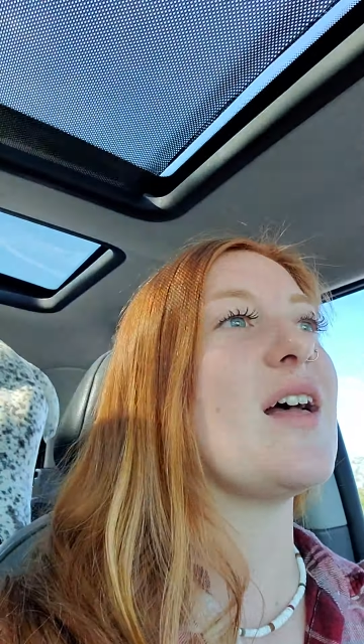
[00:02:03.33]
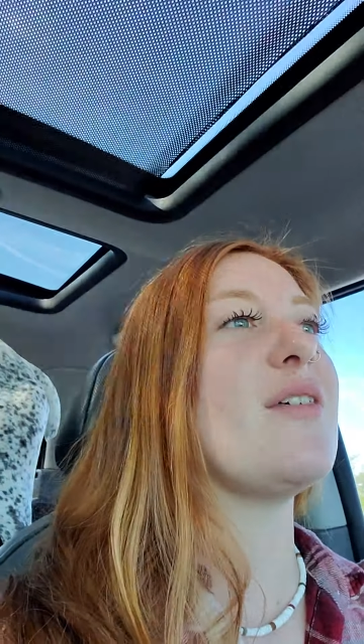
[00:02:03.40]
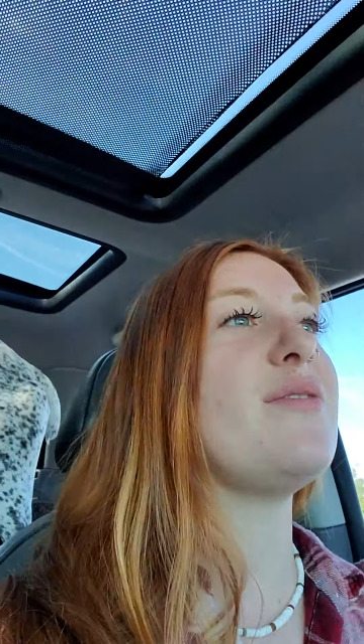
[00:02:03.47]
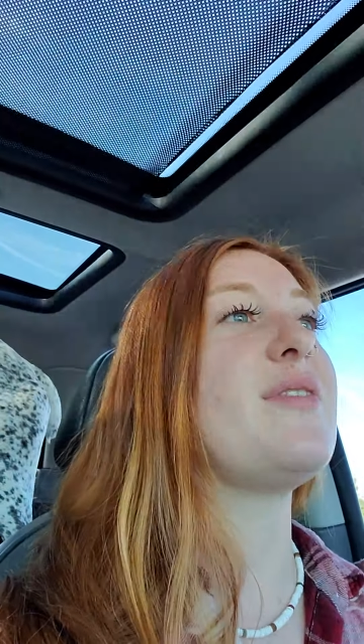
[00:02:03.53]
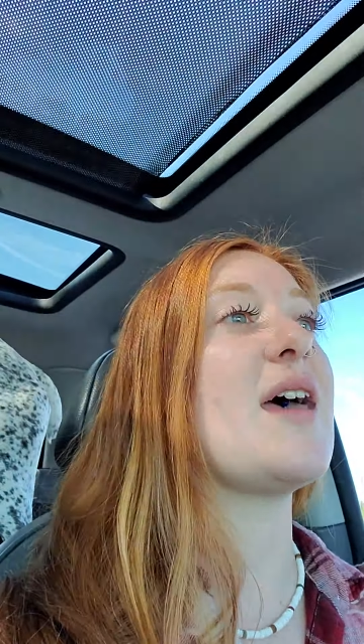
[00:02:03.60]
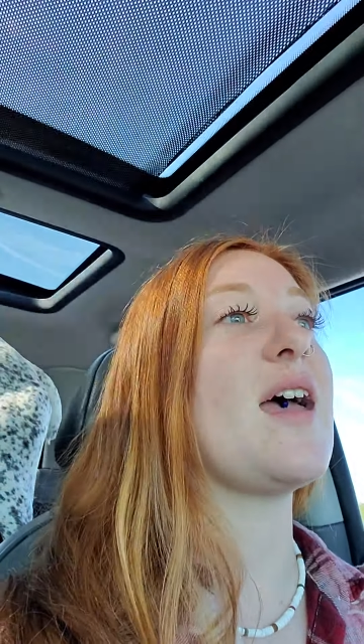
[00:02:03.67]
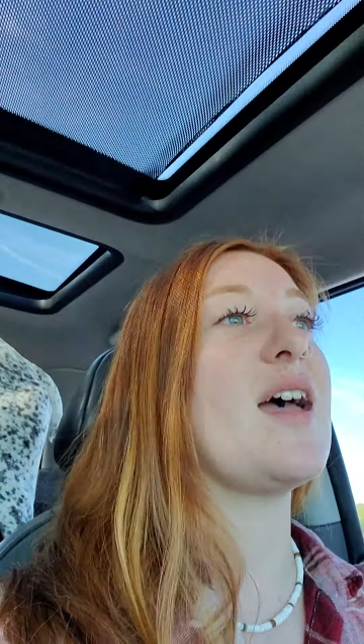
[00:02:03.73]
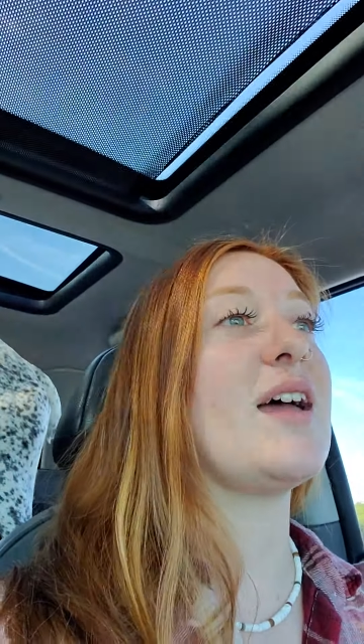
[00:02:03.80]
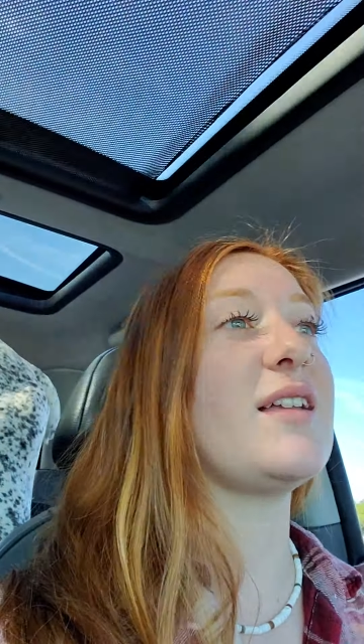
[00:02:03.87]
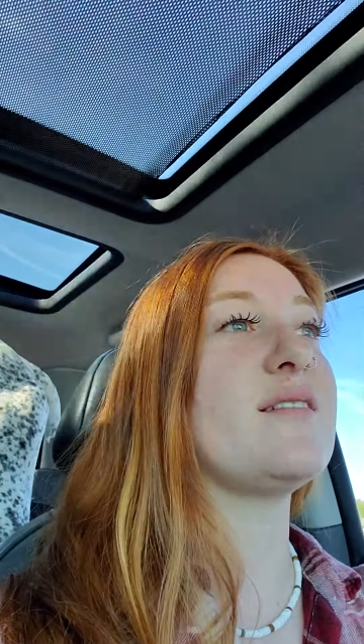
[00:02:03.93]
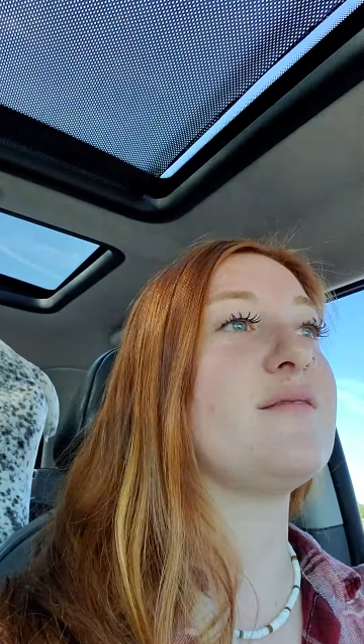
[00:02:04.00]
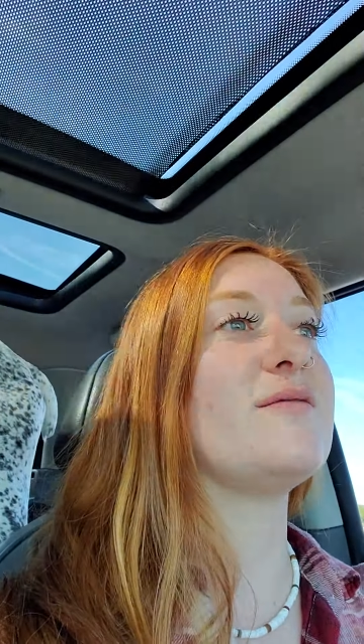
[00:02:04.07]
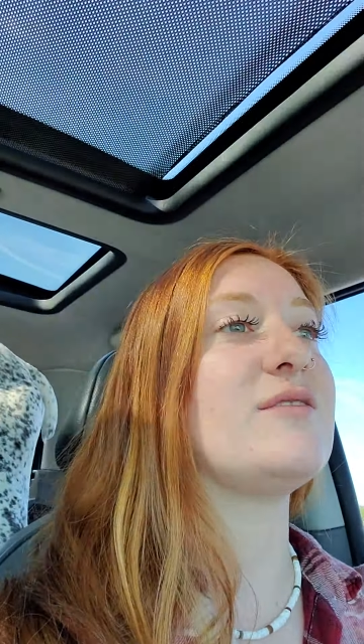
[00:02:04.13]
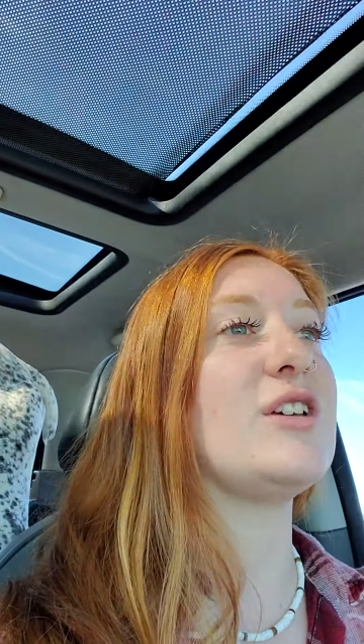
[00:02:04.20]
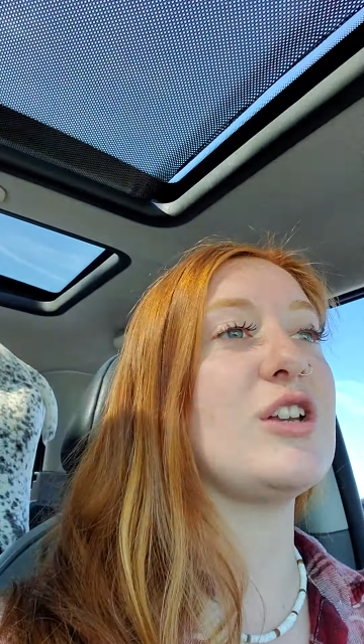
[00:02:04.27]

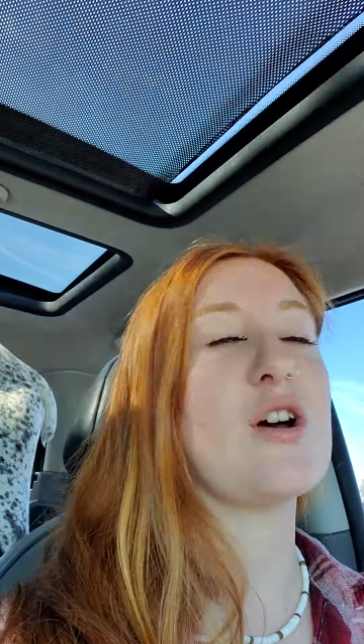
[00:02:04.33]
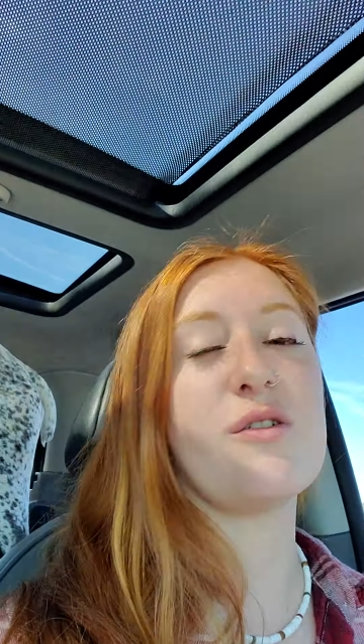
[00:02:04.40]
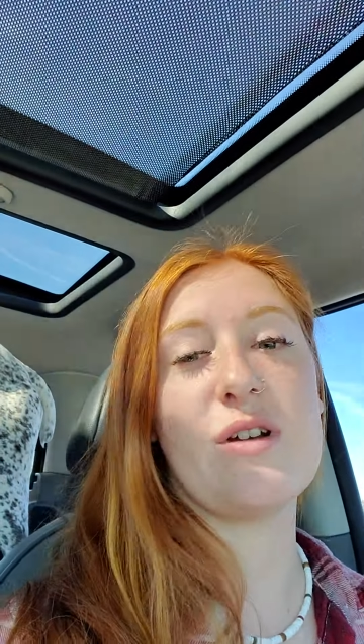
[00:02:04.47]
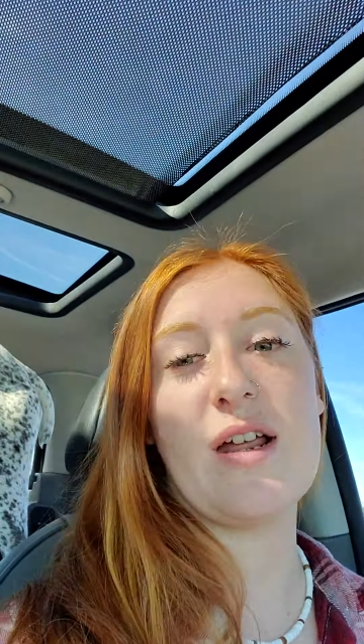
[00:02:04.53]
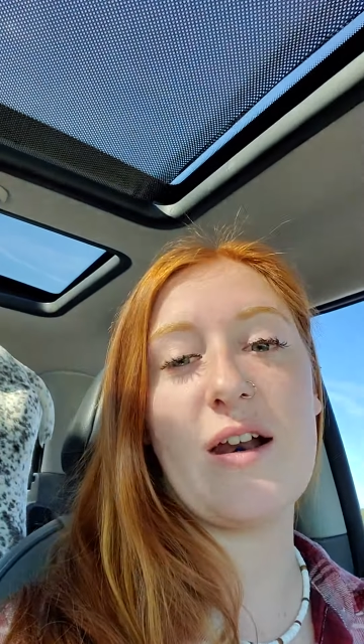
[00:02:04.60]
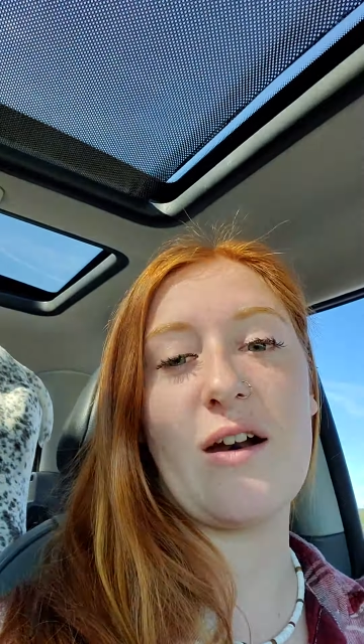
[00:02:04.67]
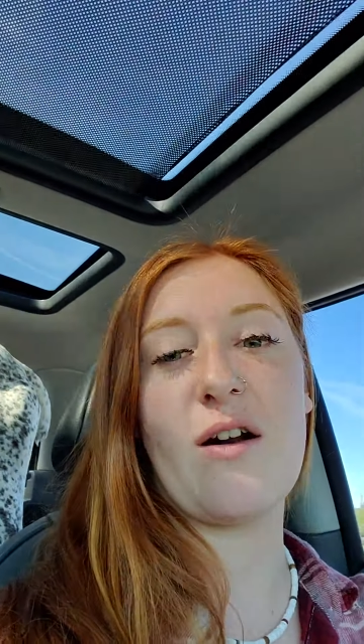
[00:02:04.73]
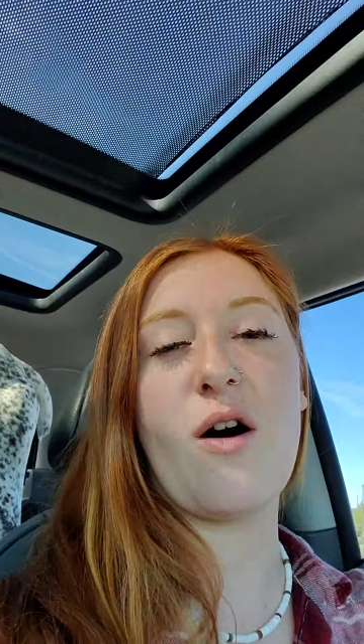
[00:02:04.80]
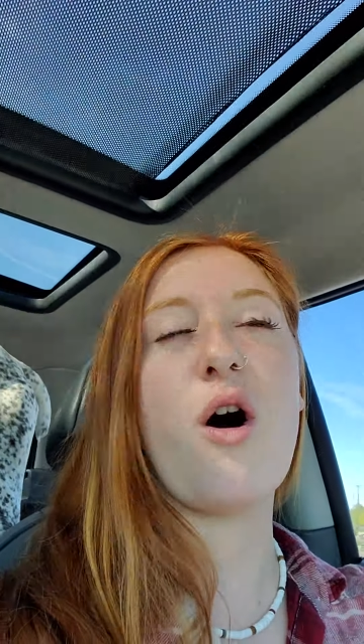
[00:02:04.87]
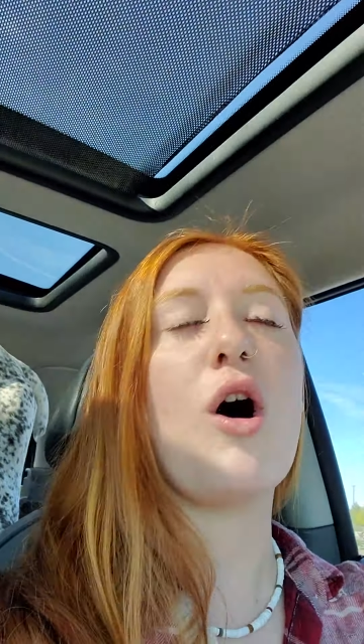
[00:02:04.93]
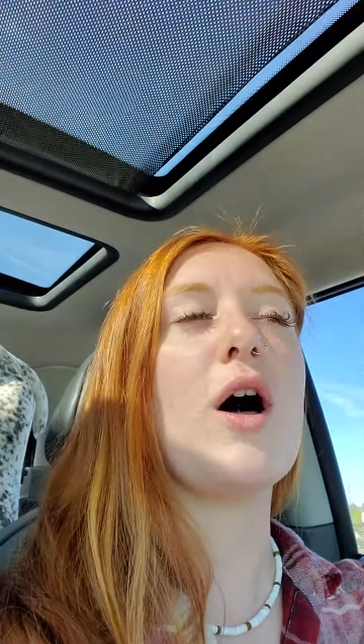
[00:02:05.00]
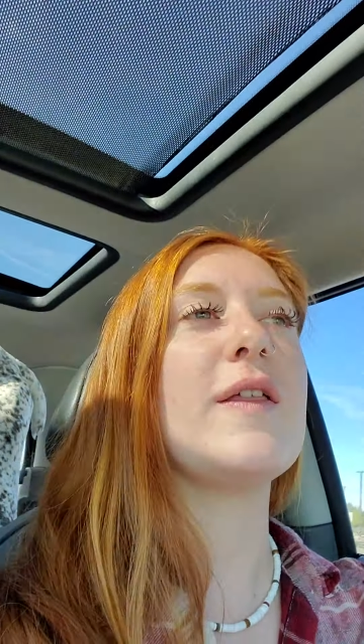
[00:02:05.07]
Then you don't need it at all.